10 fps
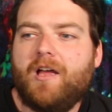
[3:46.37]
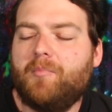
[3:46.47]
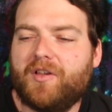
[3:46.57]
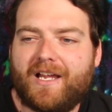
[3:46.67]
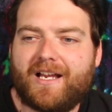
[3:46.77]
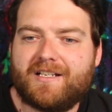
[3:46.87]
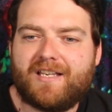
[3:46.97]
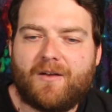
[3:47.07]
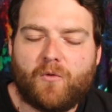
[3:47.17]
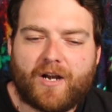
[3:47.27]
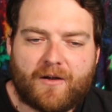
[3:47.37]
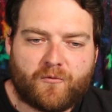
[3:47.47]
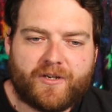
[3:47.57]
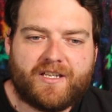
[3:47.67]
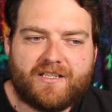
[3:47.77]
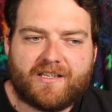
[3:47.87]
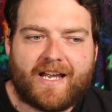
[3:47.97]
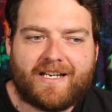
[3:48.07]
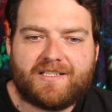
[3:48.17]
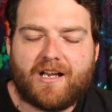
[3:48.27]
But like I said, what I really
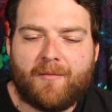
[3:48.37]
liked